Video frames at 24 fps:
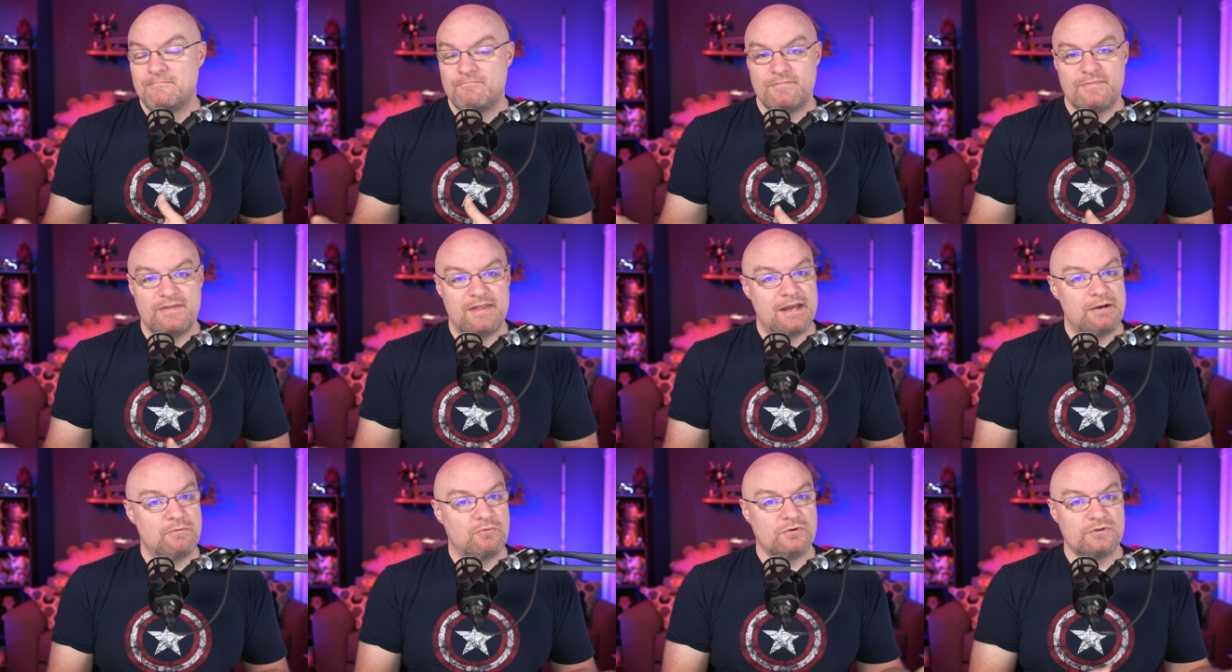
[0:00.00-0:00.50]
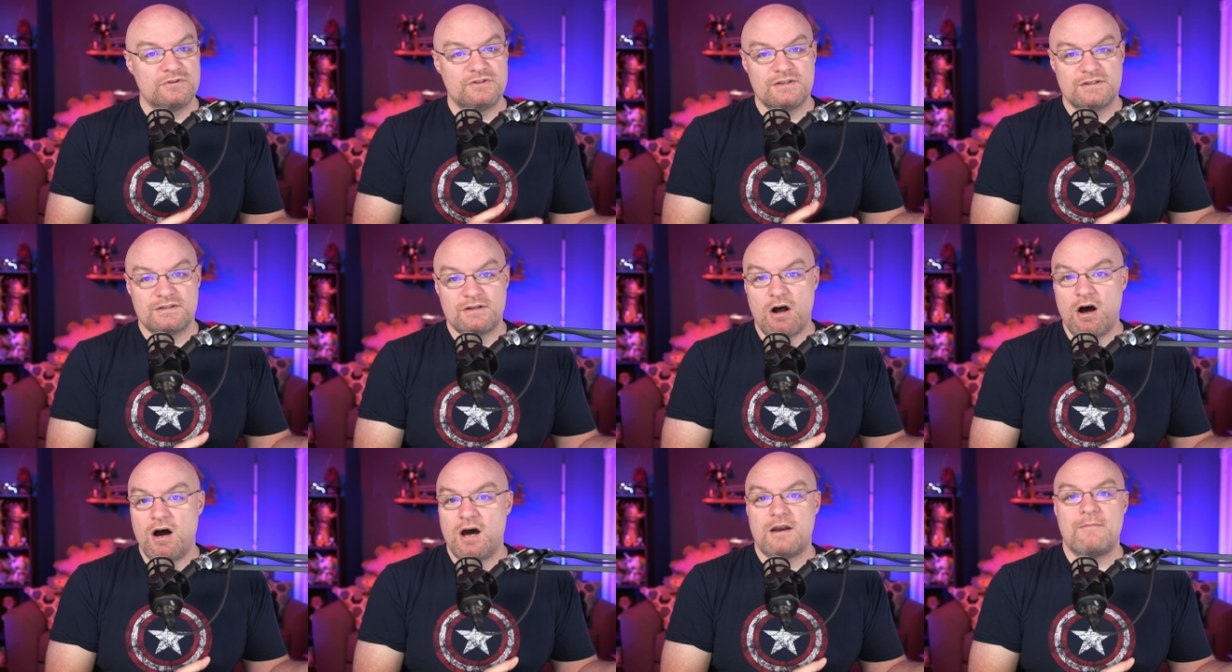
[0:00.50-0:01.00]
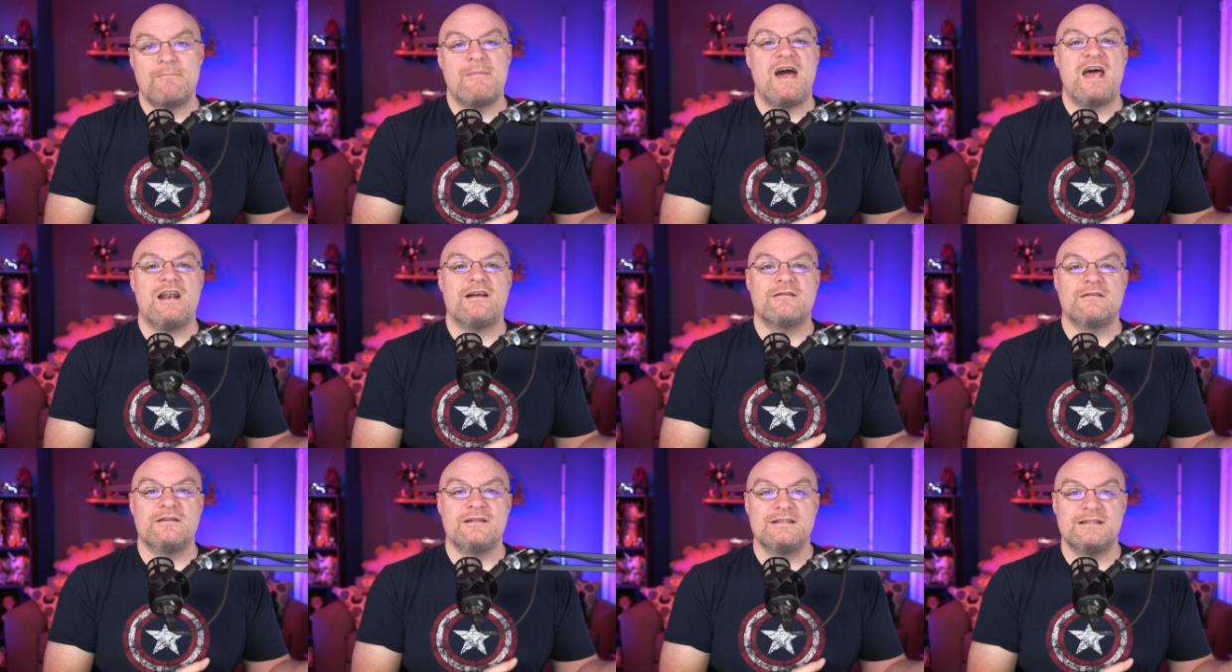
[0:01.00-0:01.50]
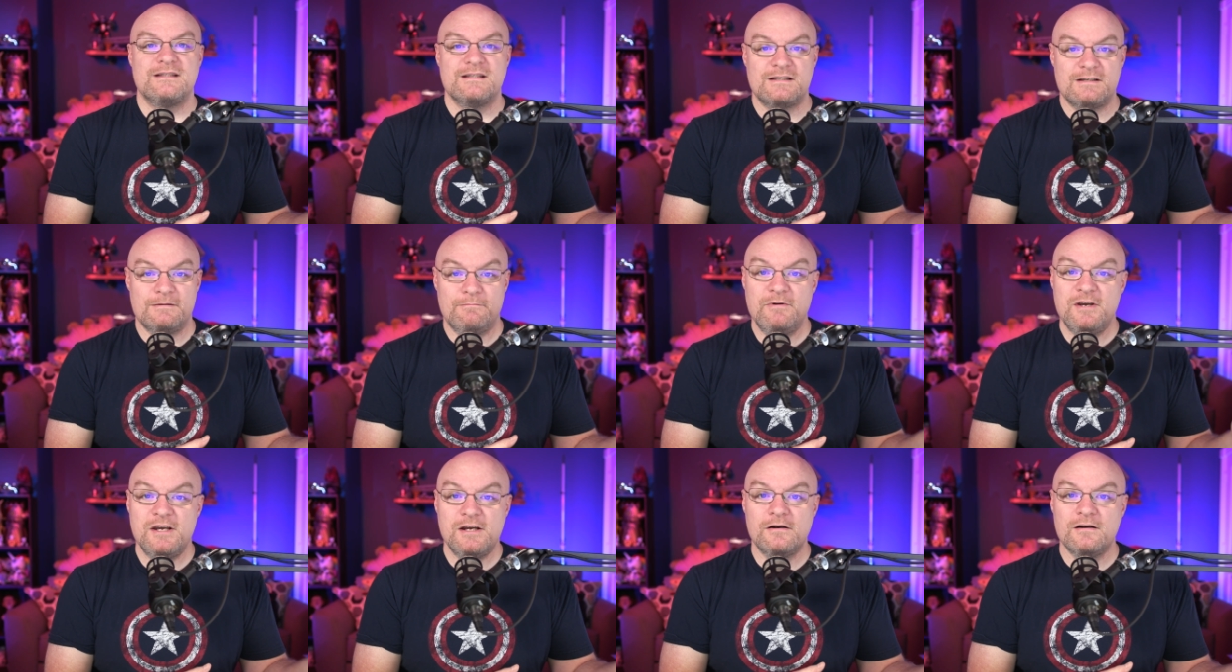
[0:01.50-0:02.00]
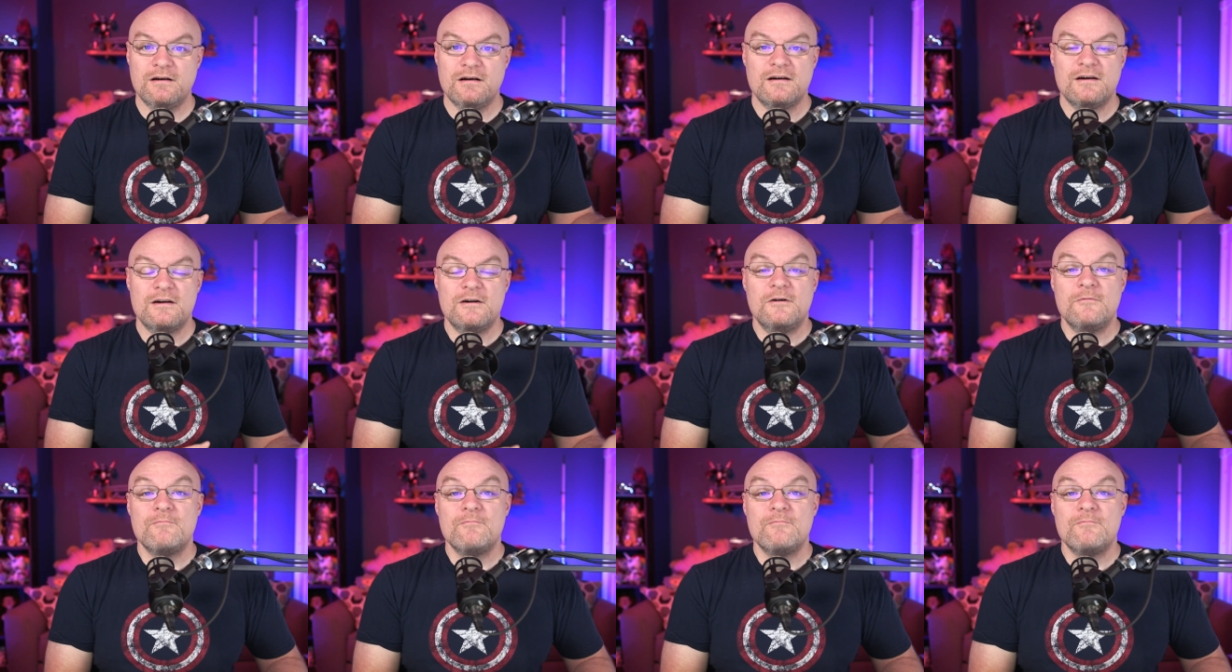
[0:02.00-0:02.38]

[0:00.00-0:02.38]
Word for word: they will just automatically disappear.